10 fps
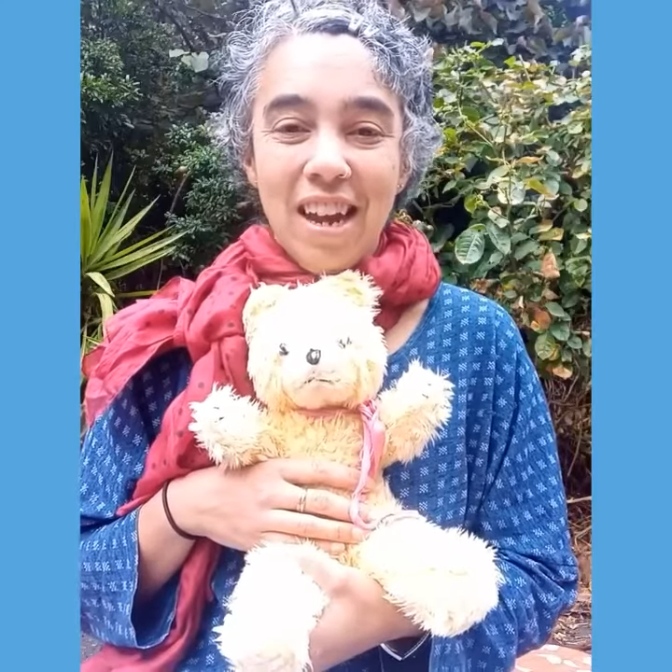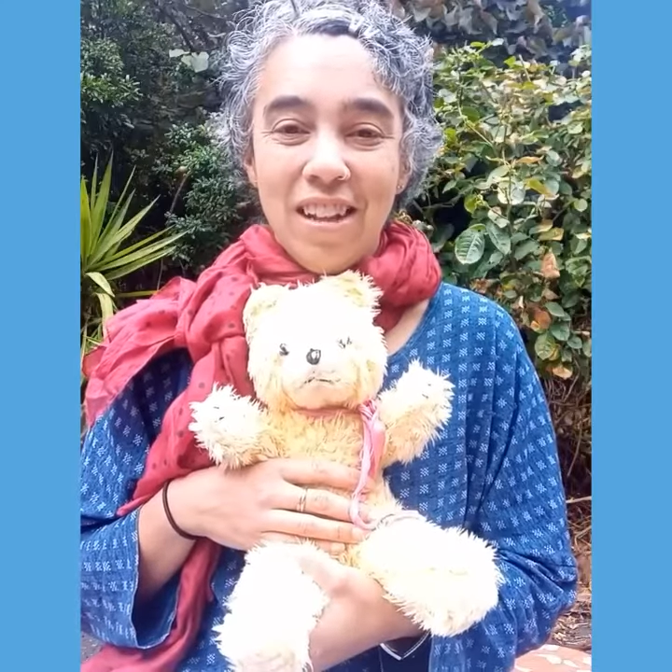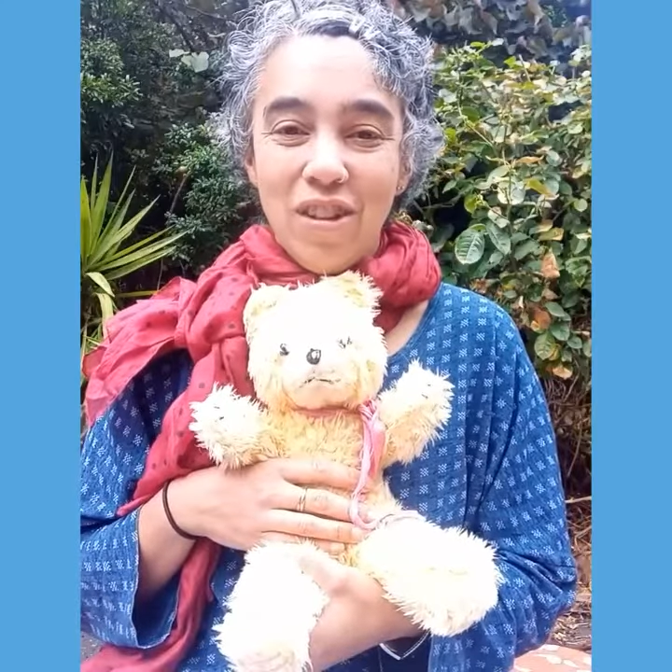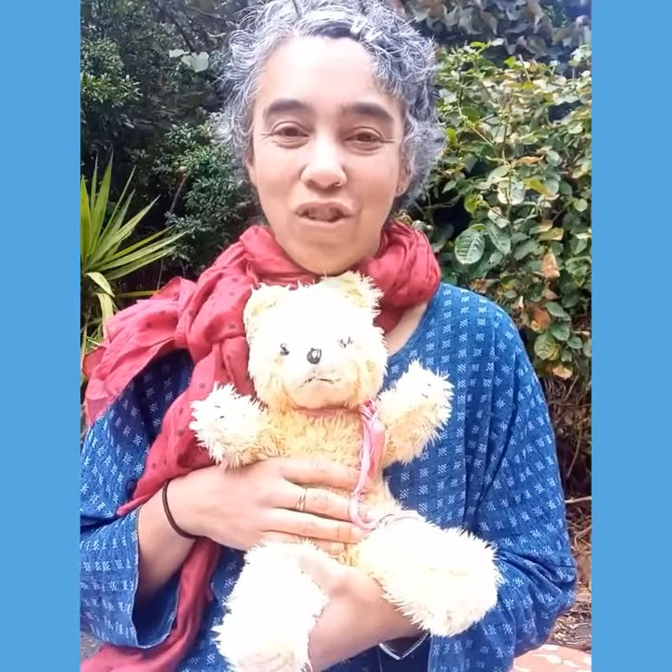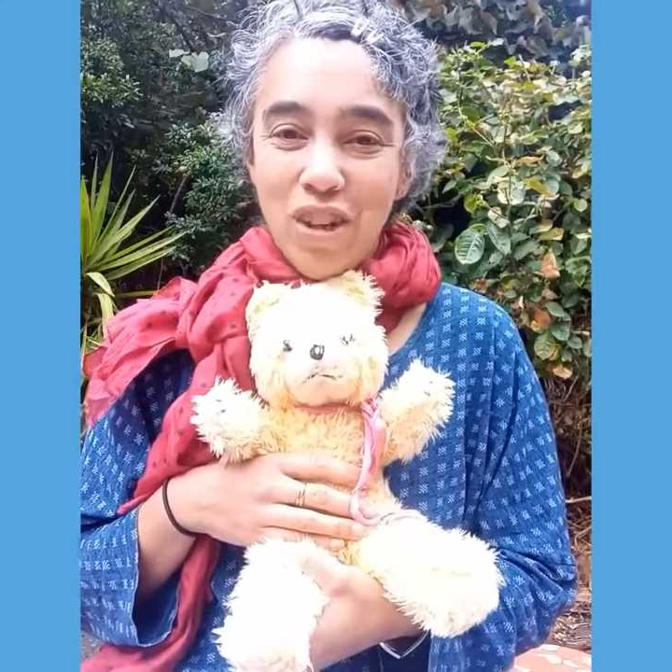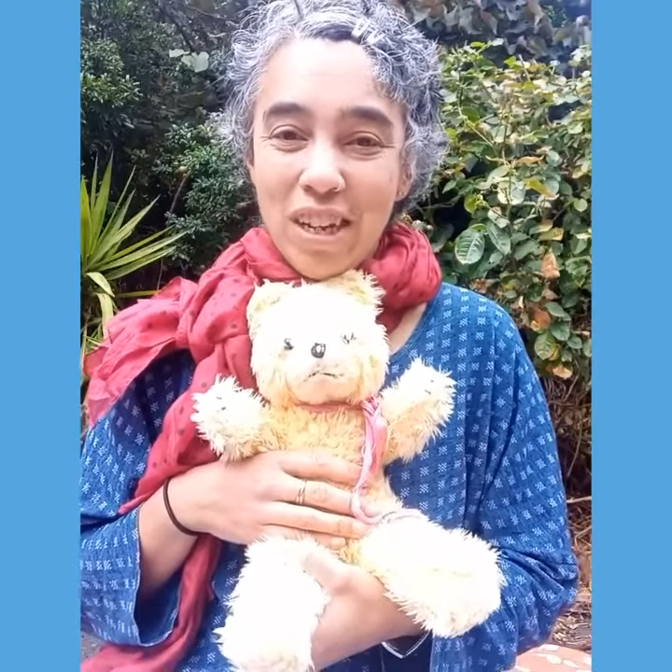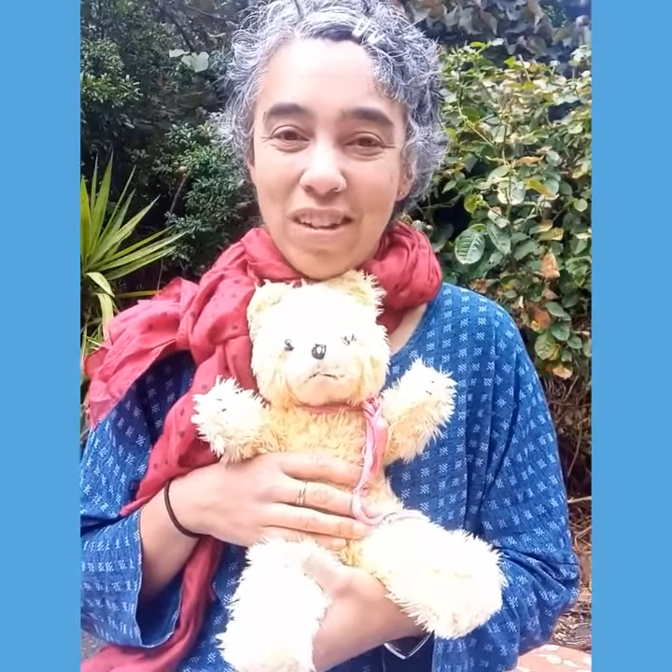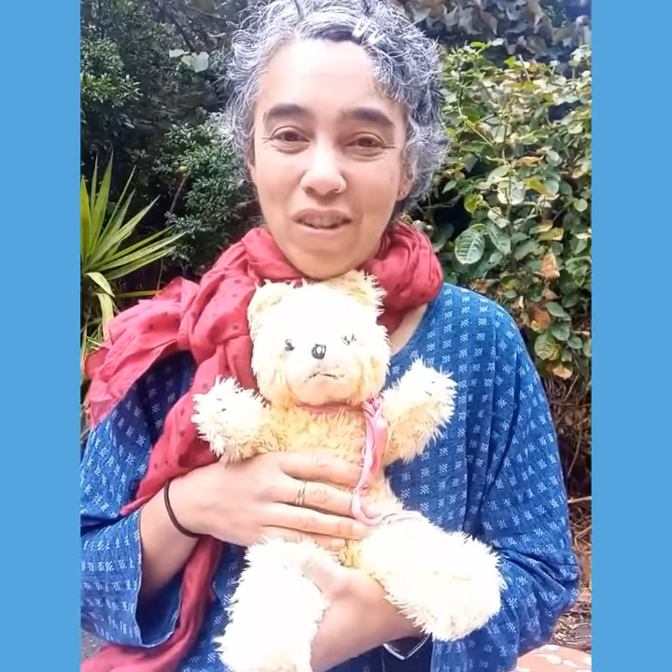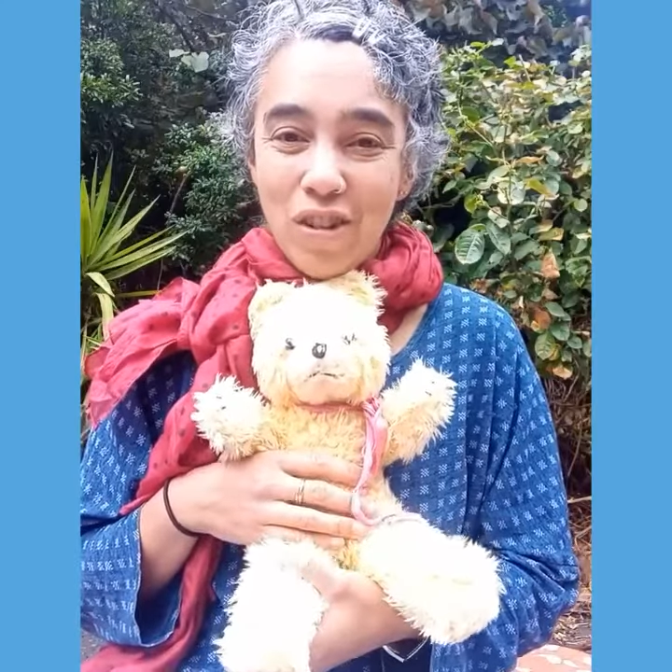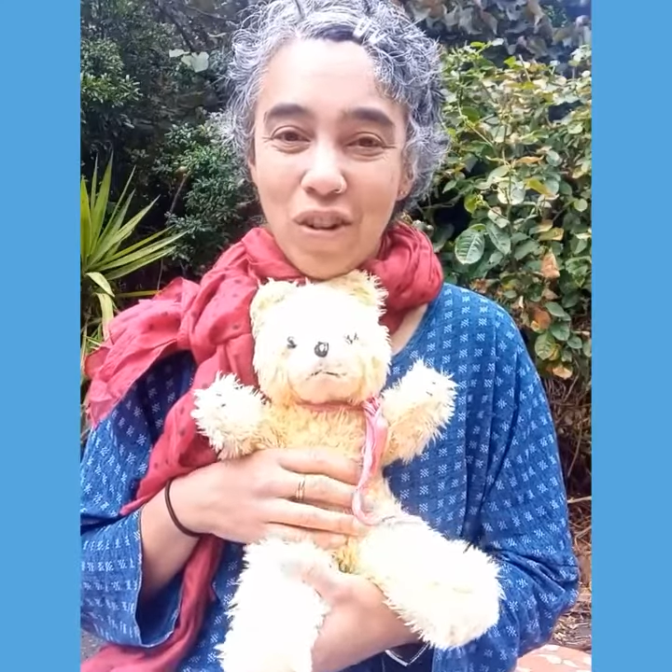And the trick
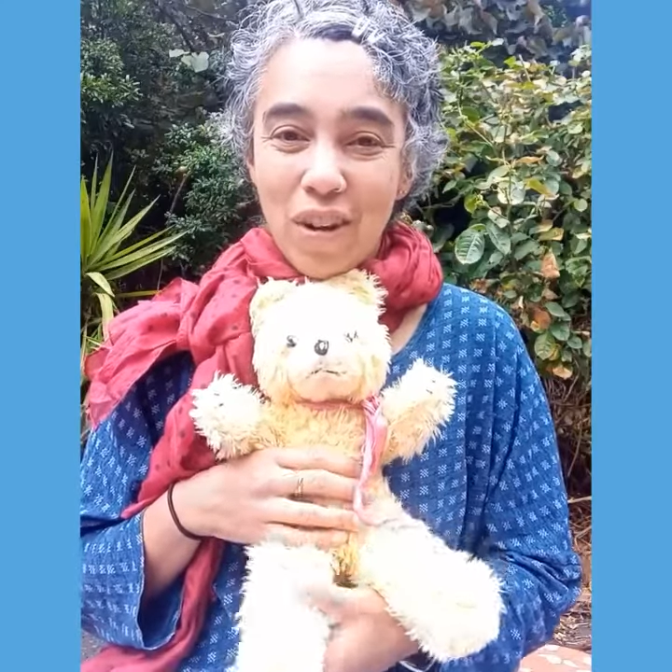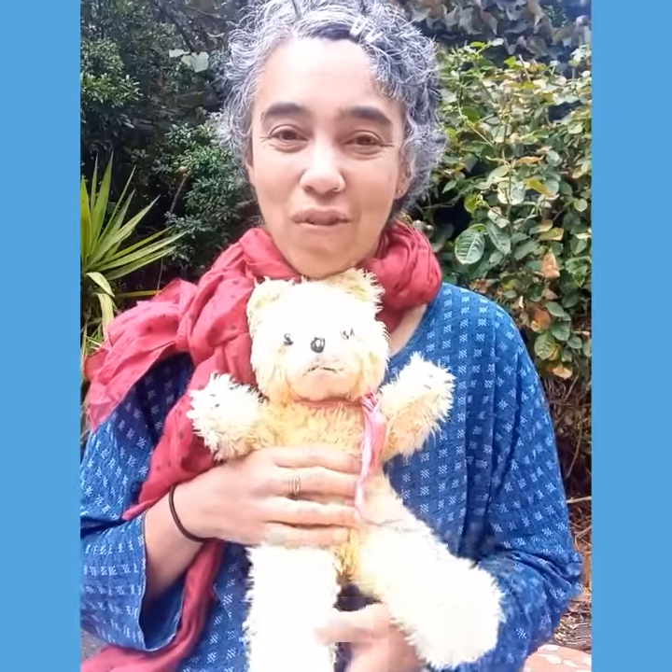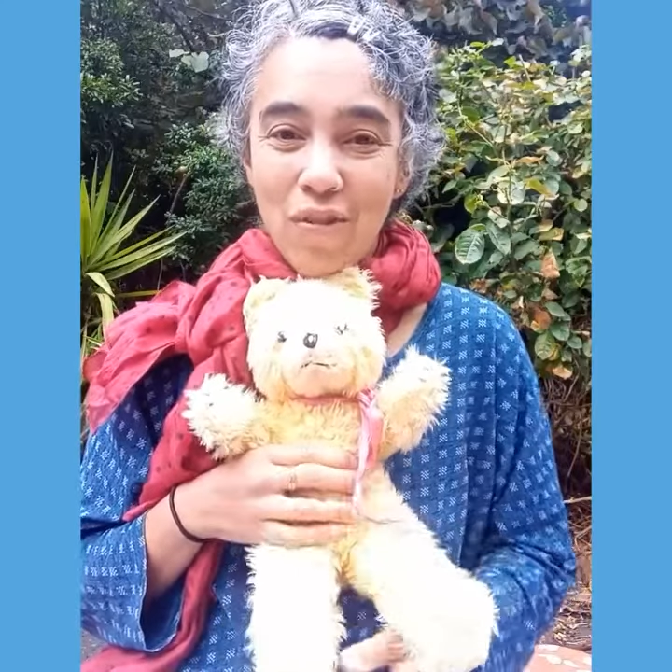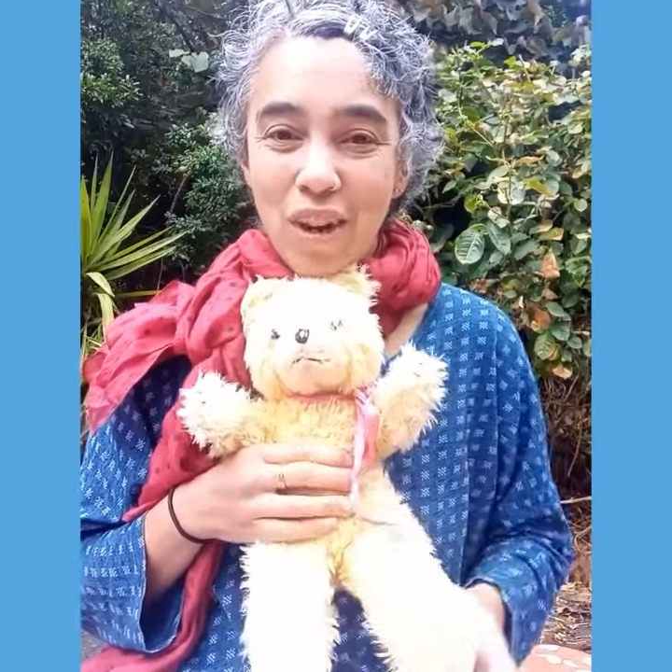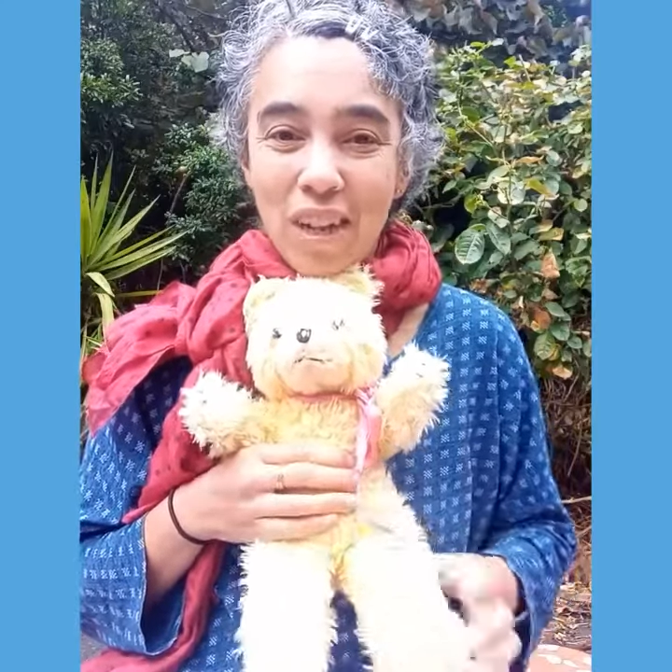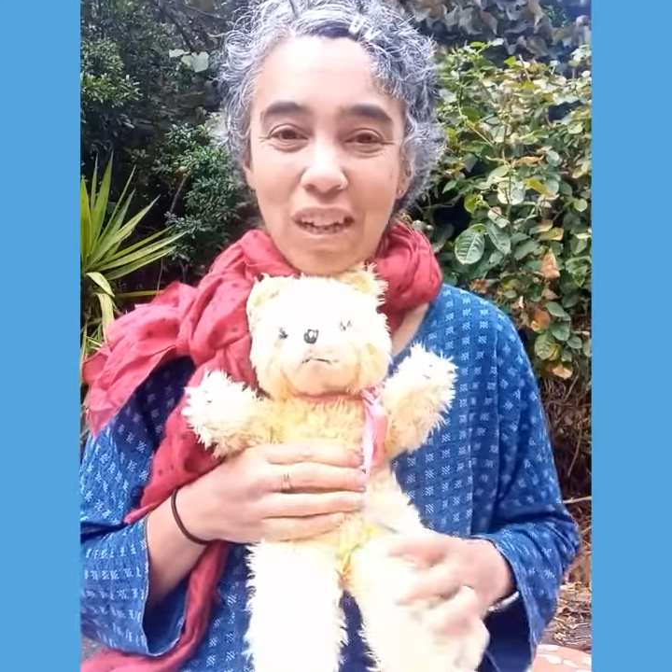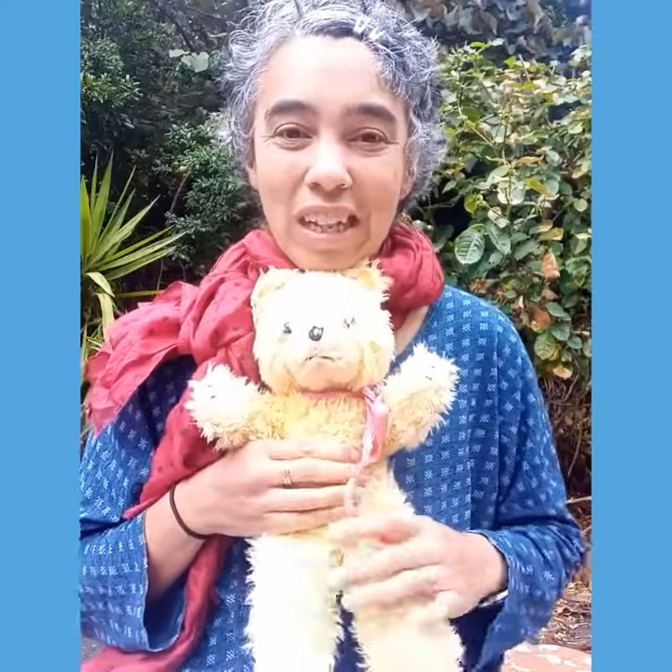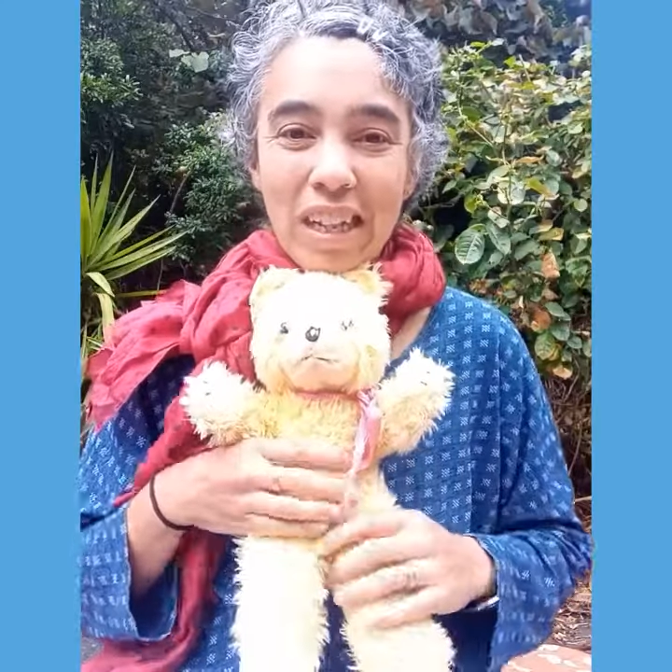is to try and find